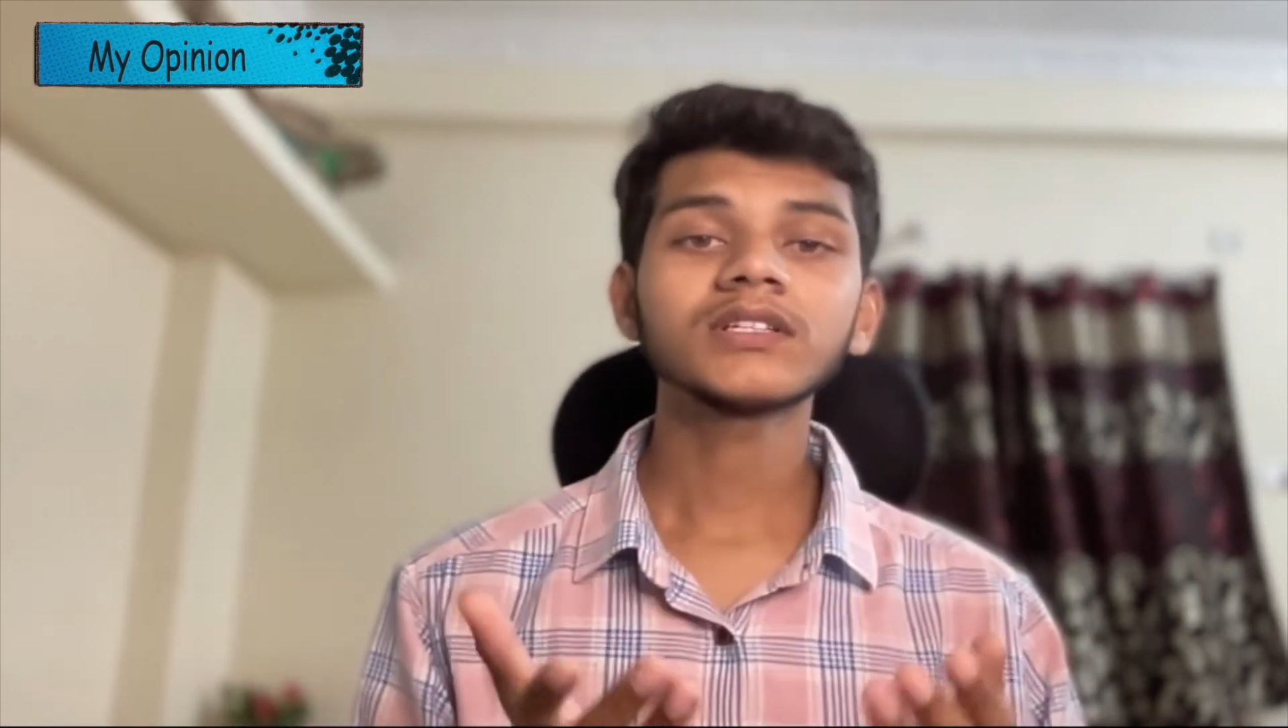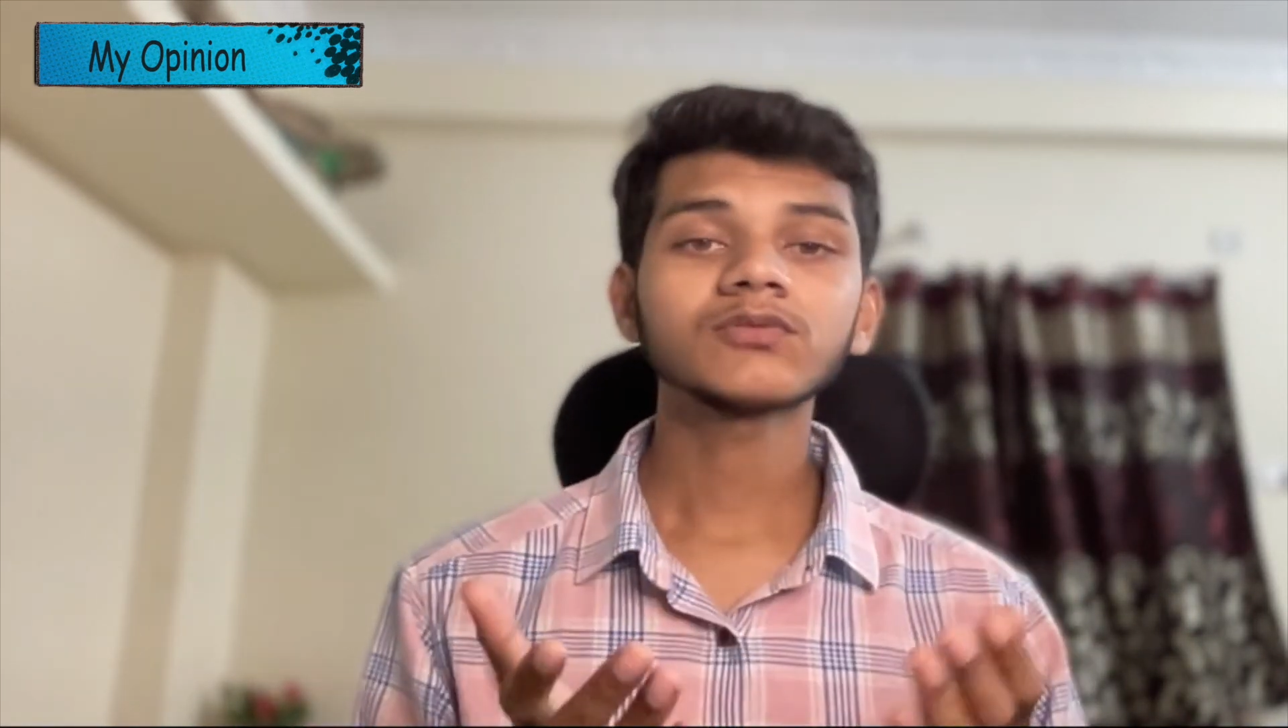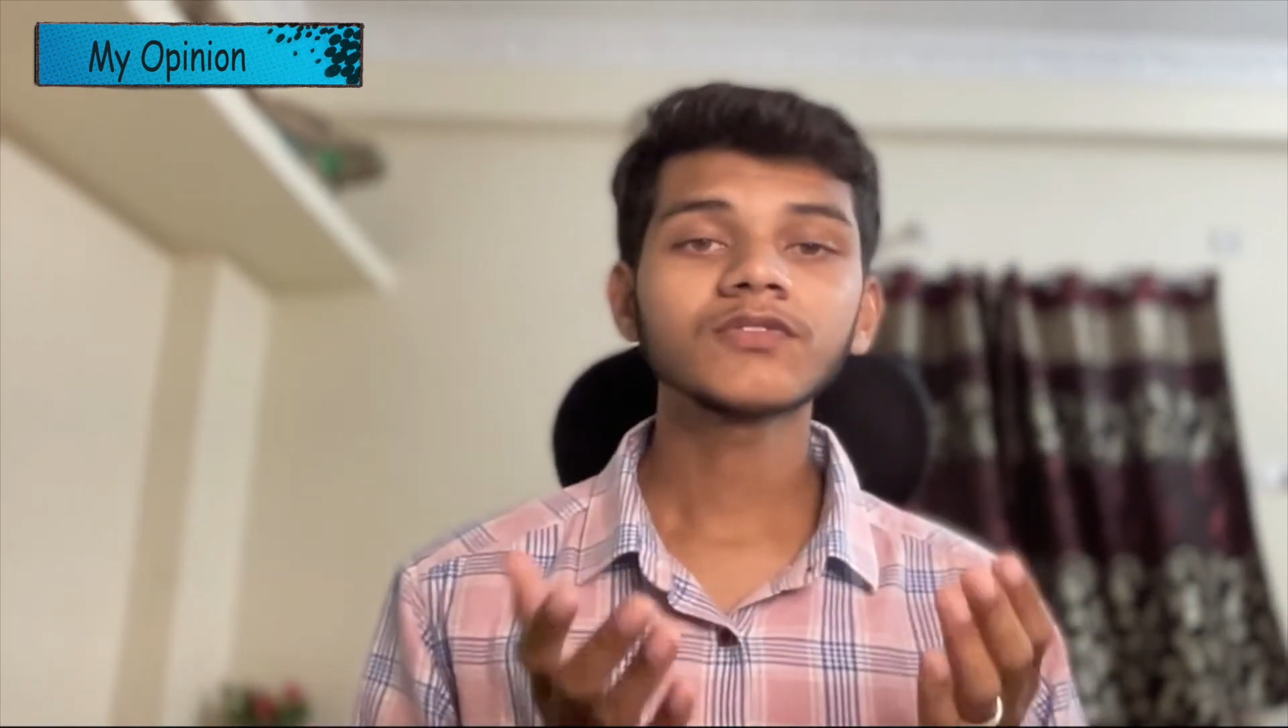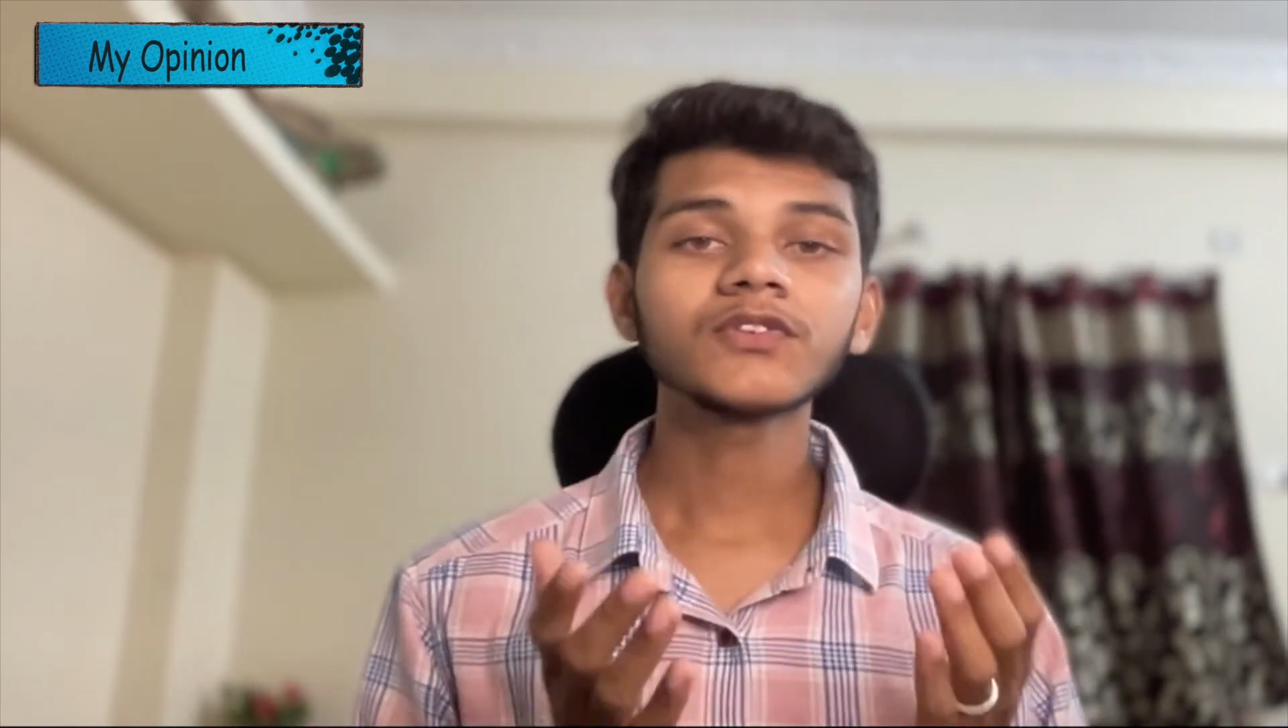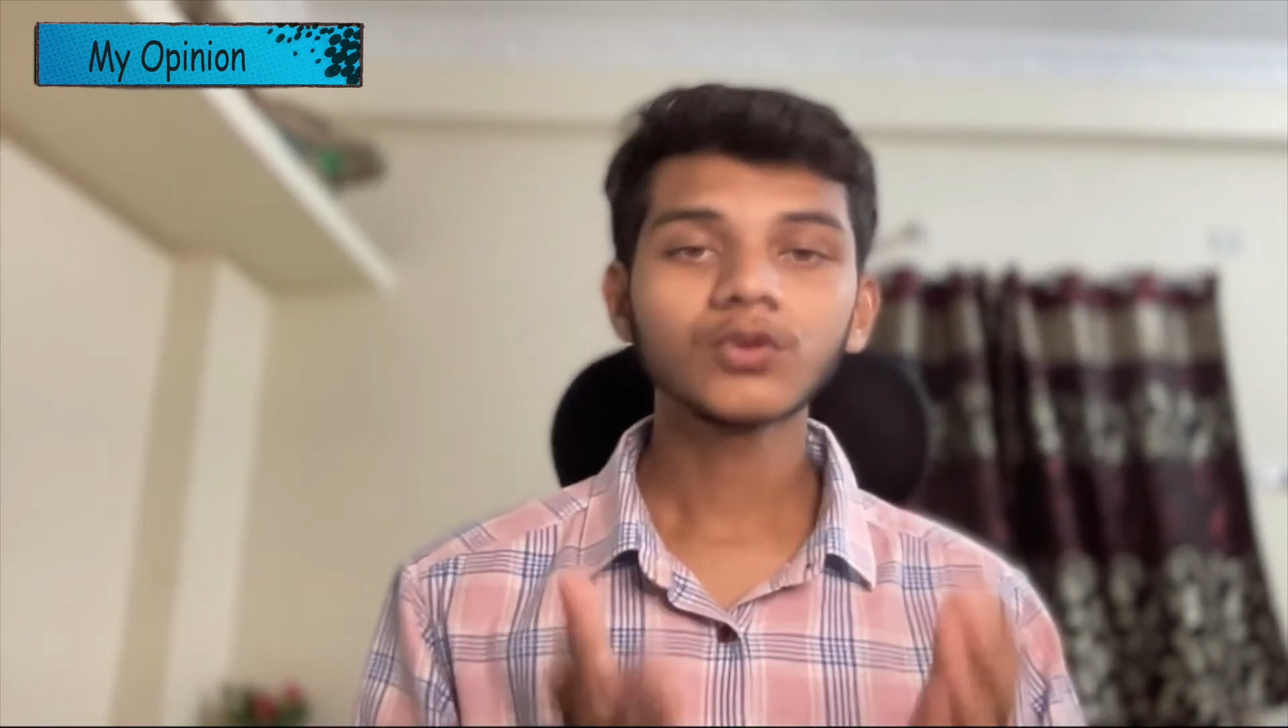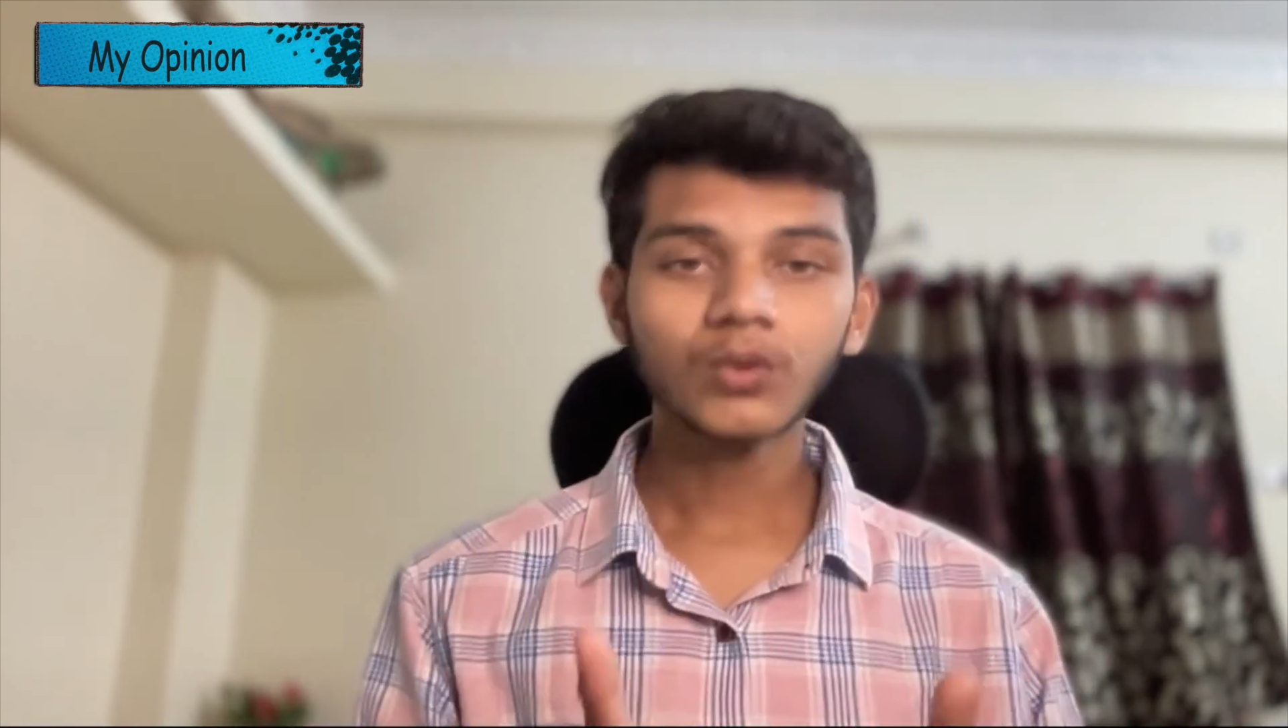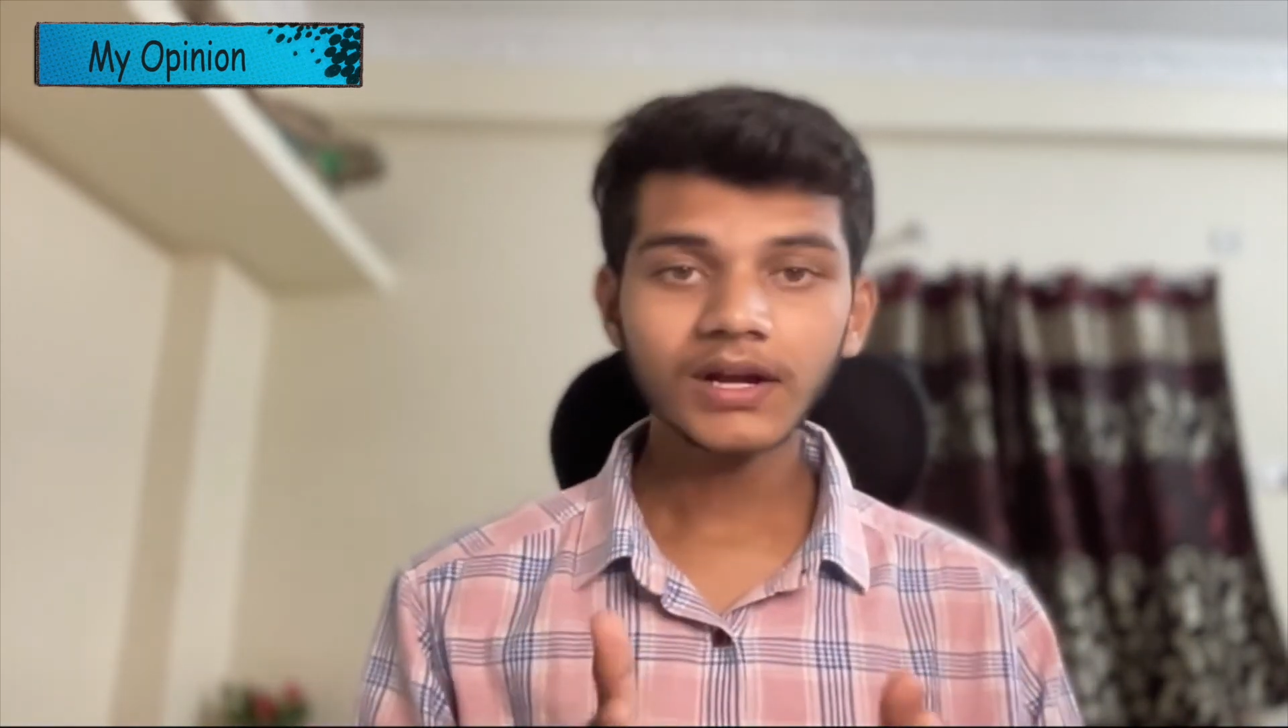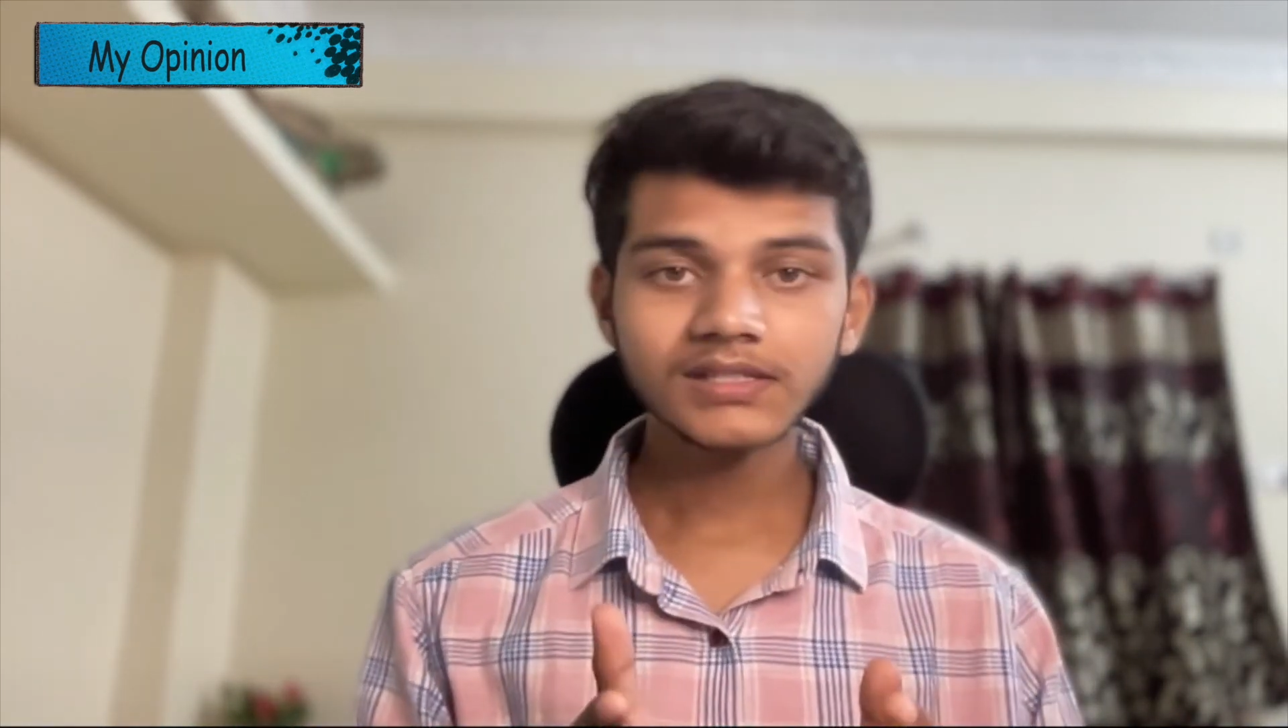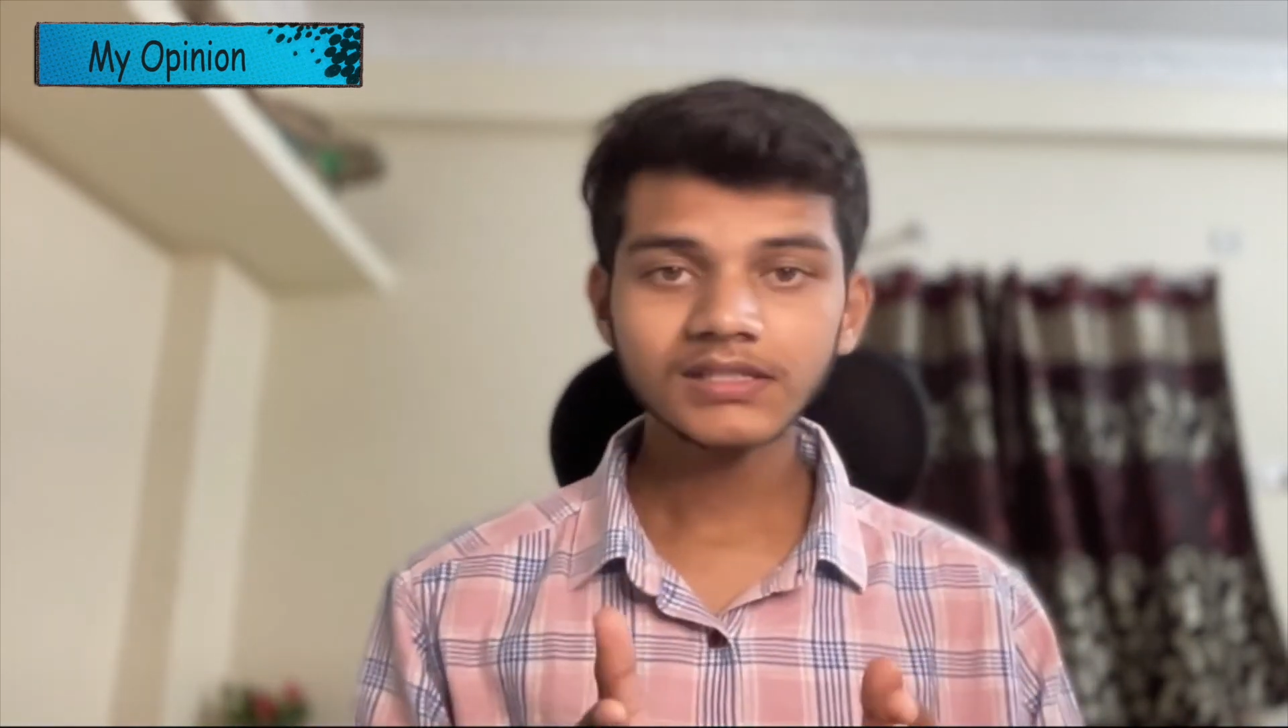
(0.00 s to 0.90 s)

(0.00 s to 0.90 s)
SwiftUI